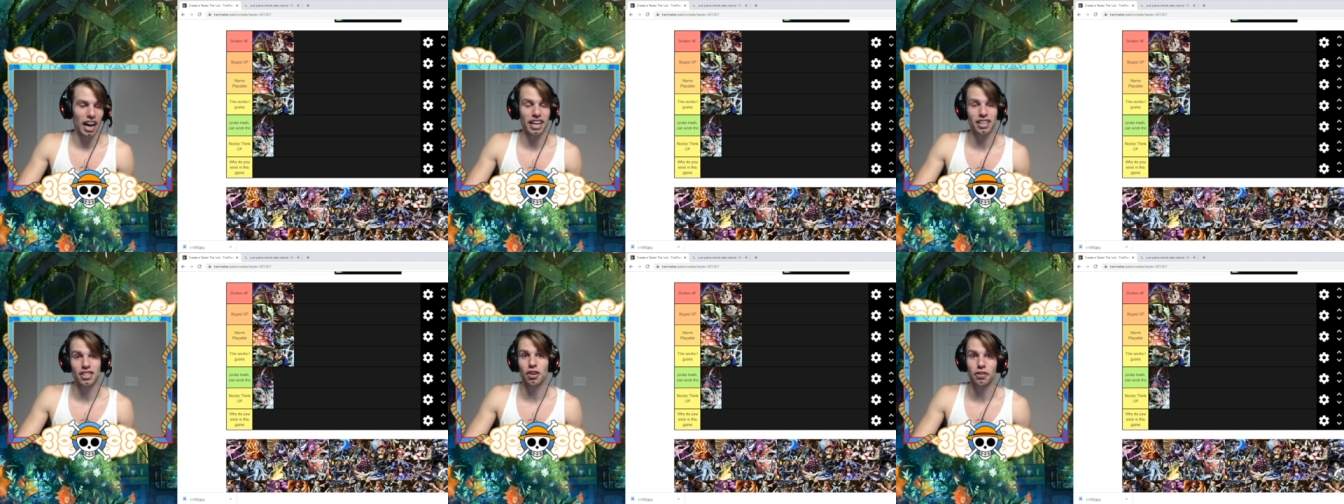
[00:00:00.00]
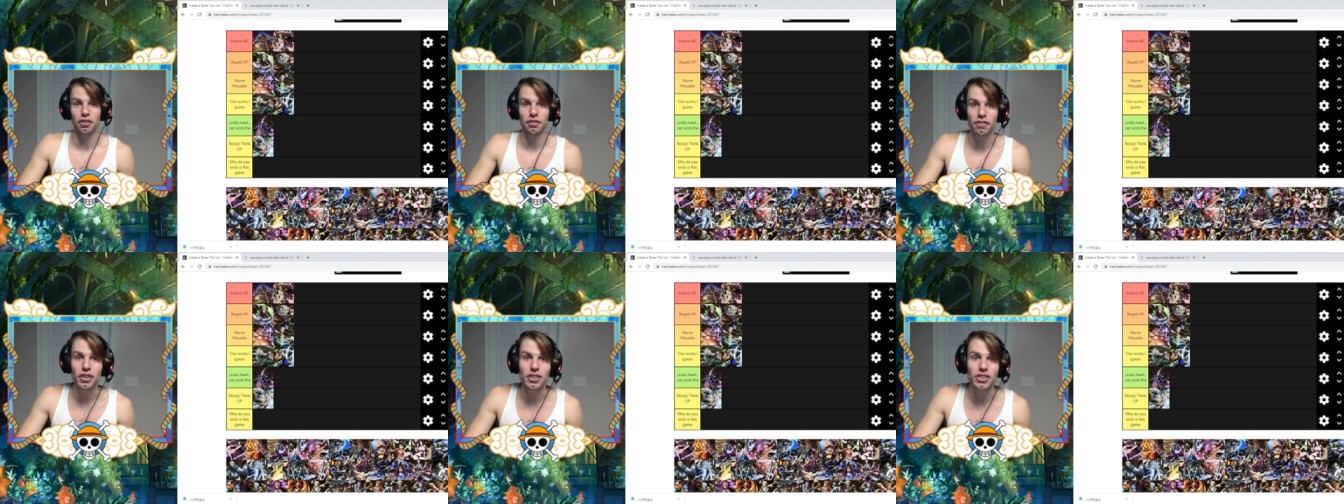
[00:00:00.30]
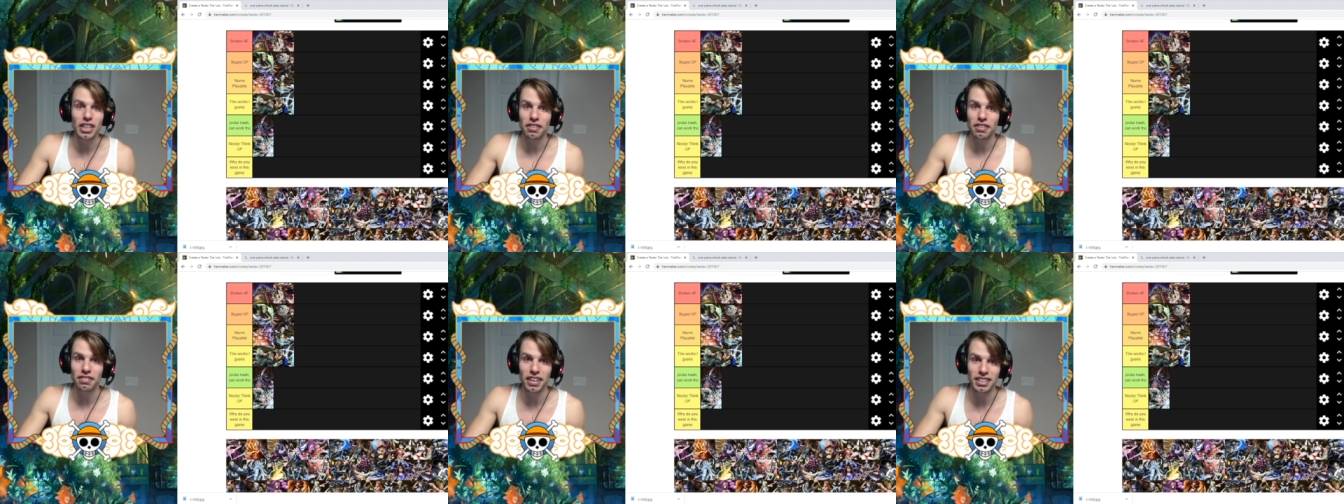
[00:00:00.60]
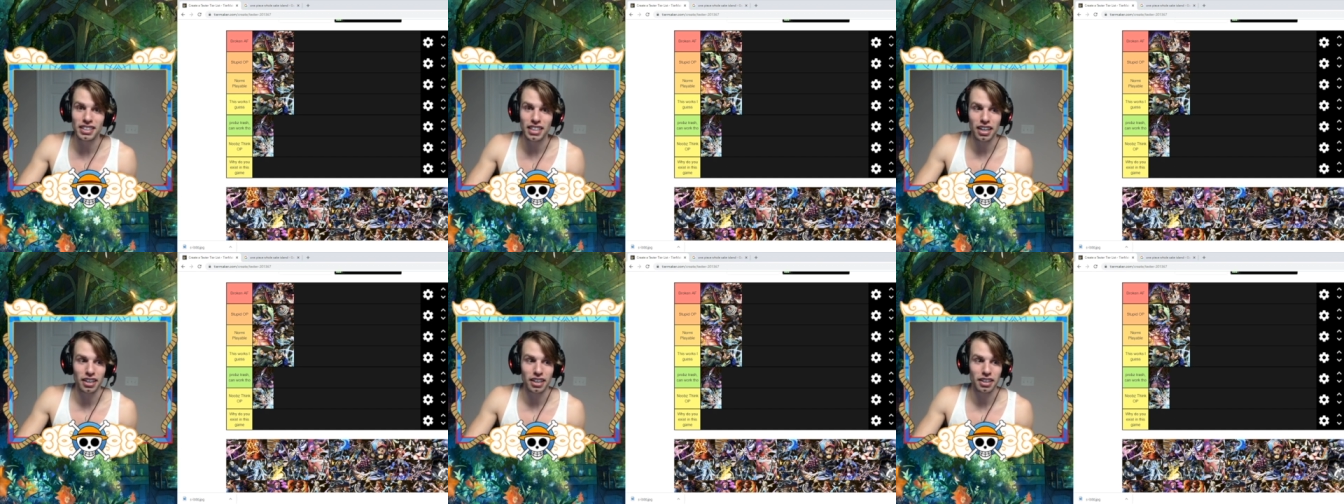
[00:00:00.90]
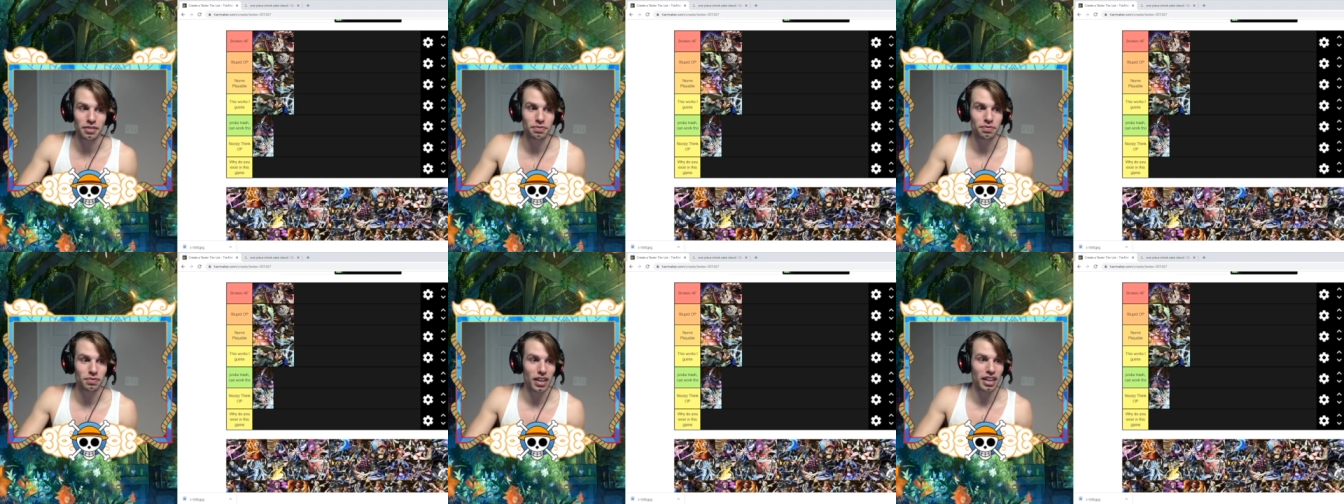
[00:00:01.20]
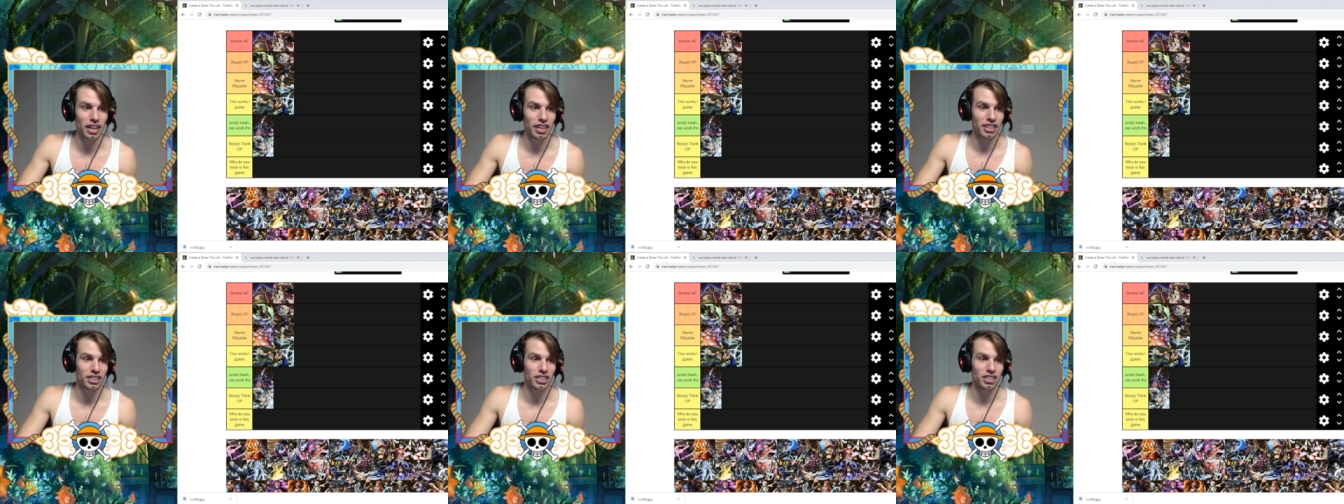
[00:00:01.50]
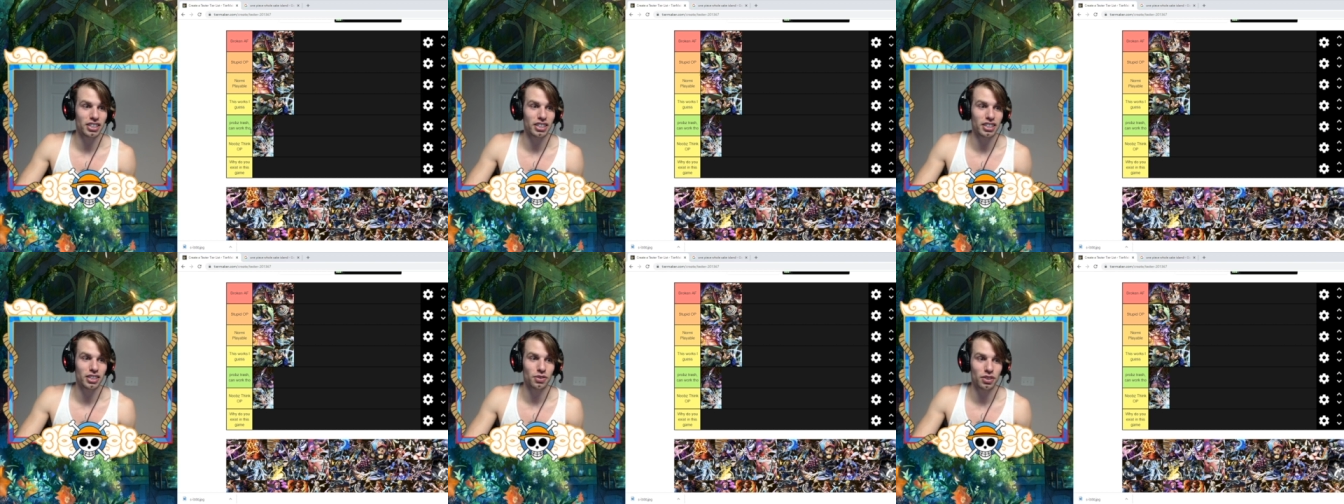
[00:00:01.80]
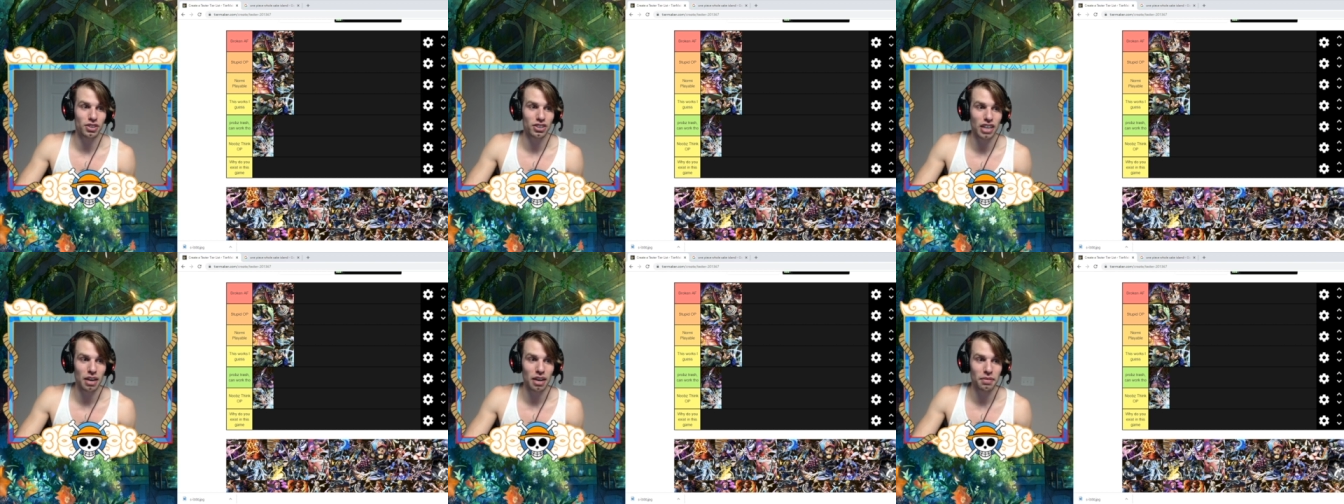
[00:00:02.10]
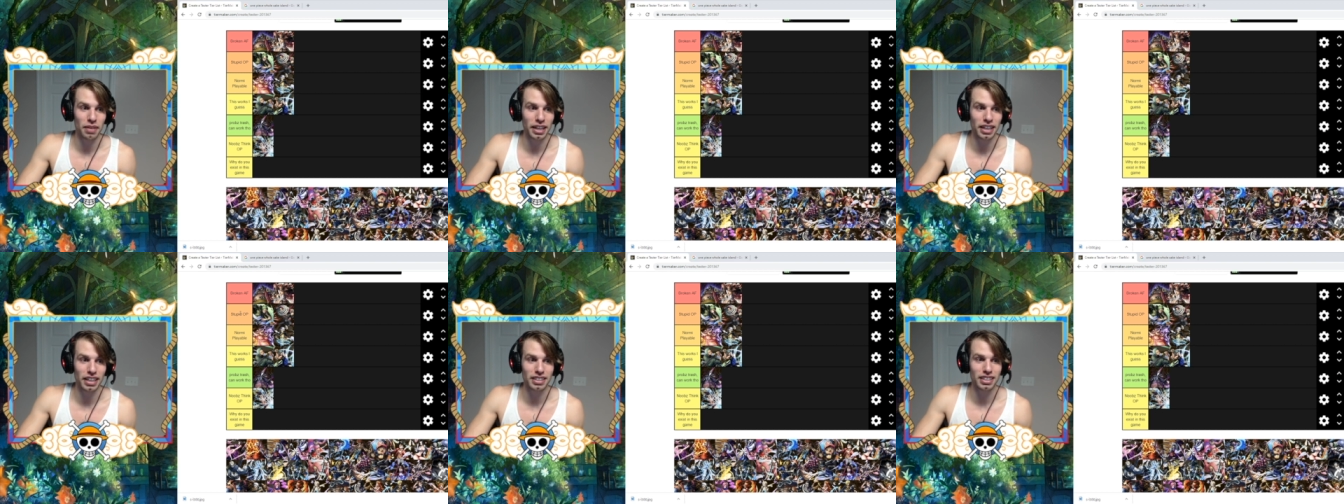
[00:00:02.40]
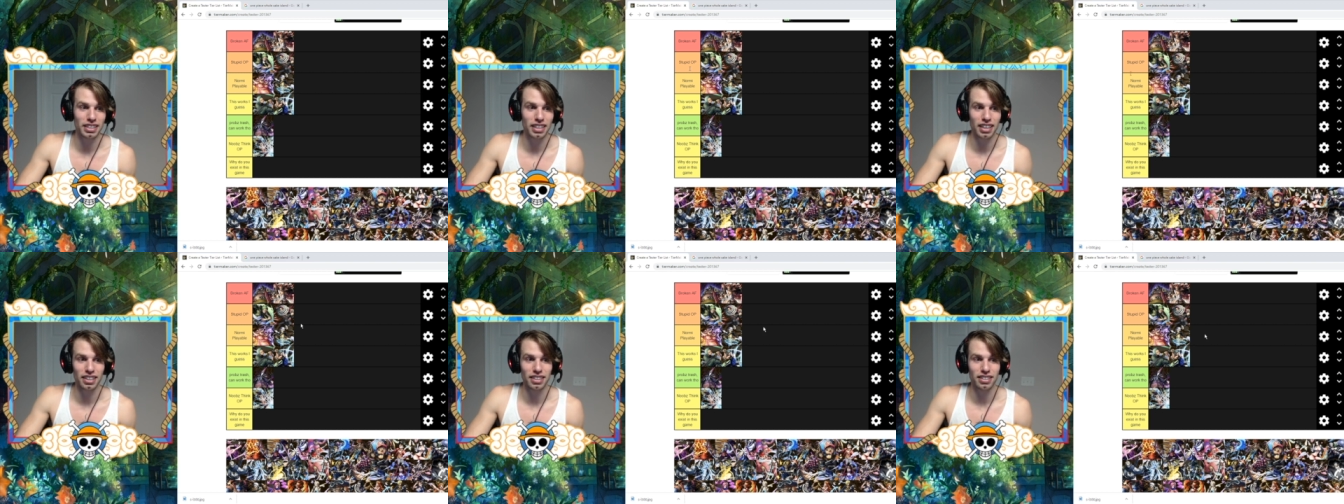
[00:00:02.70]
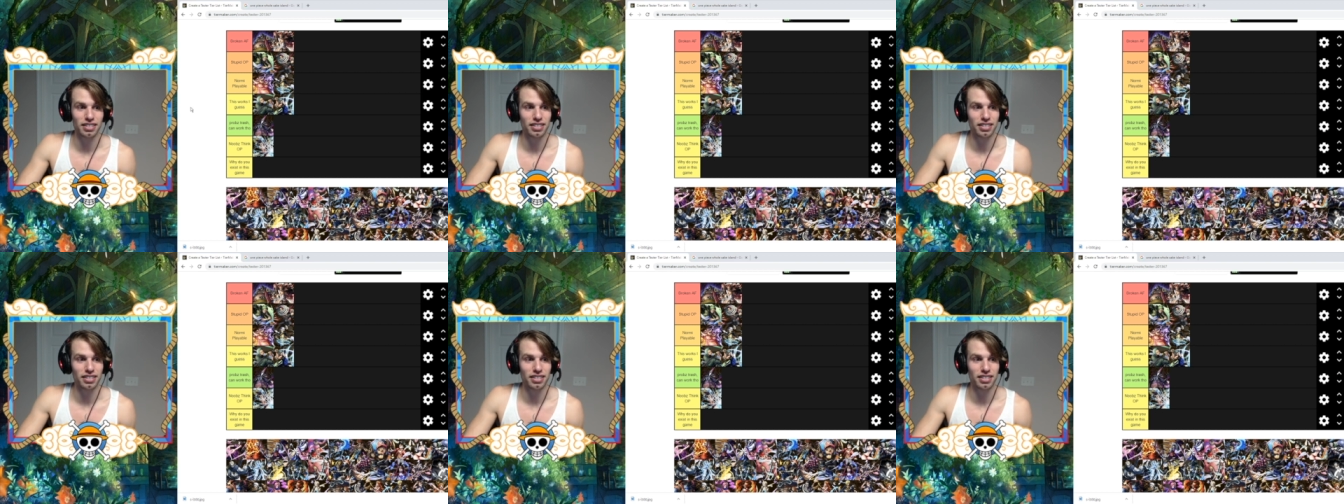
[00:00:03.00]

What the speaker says: I can go full defense on him, and he just gets one shot by this kid.